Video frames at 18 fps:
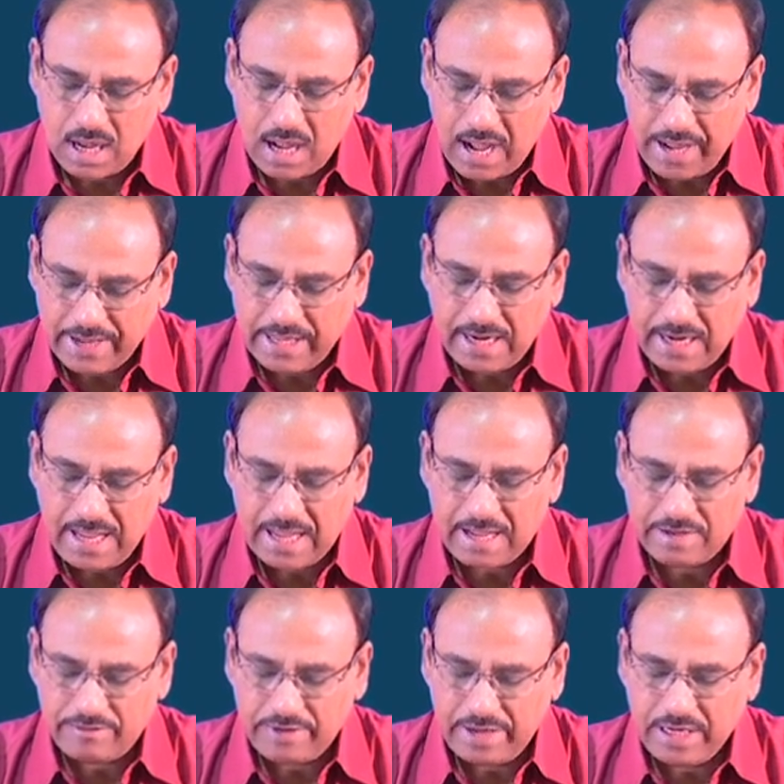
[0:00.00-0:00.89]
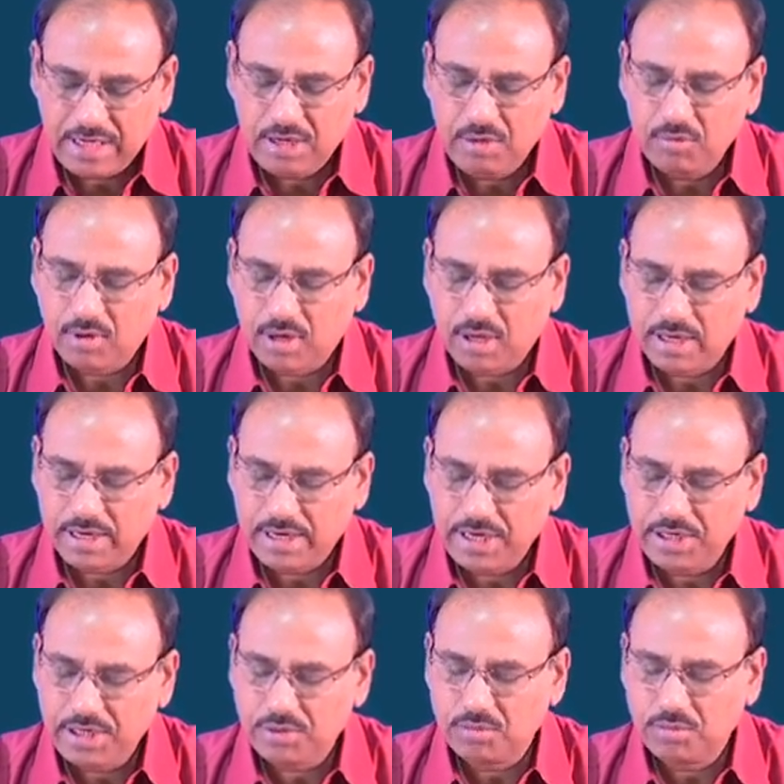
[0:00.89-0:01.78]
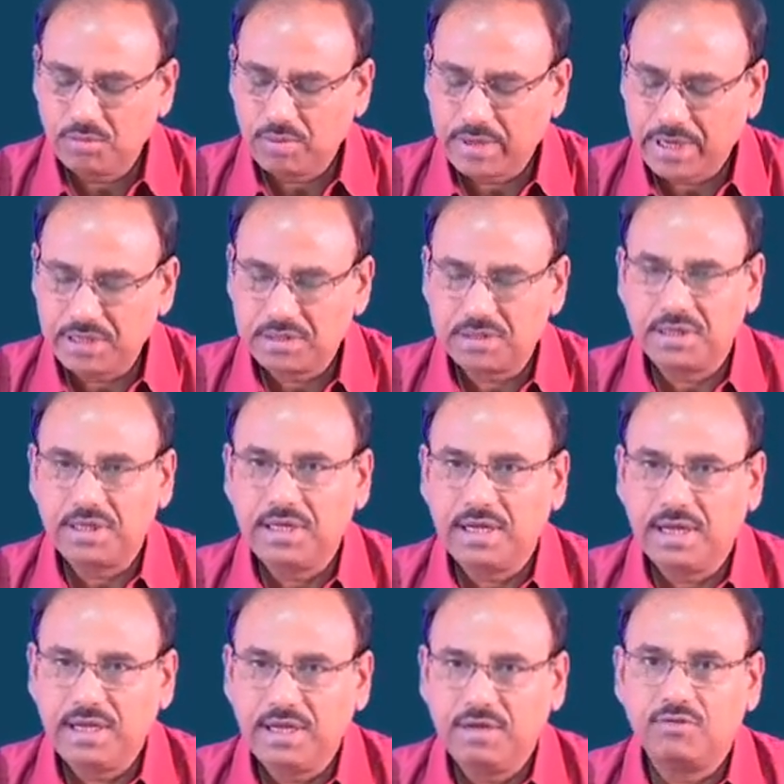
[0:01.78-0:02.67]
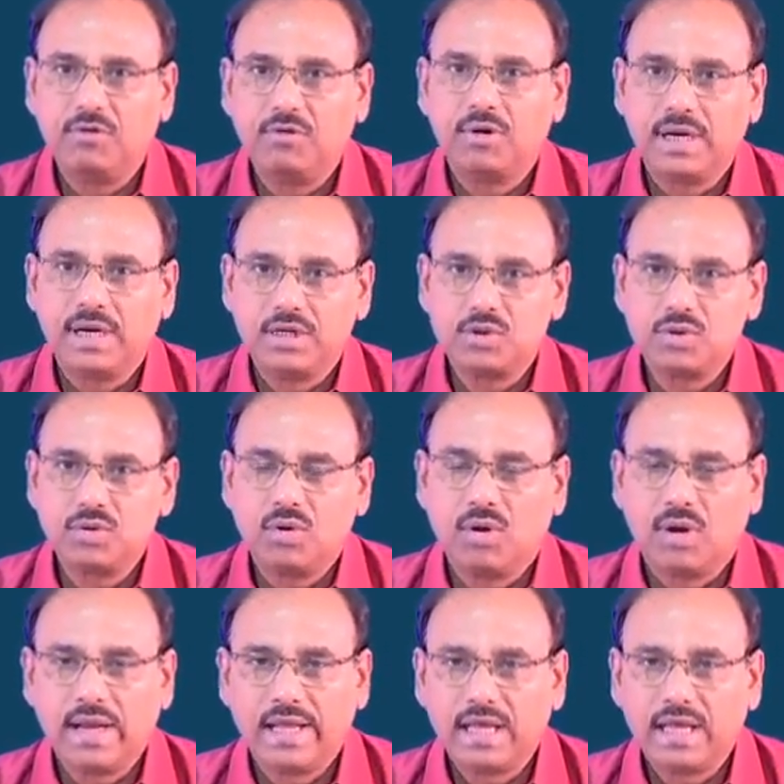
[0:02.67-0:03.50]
I can have AE1, AE2, AE3, AE4 and so on.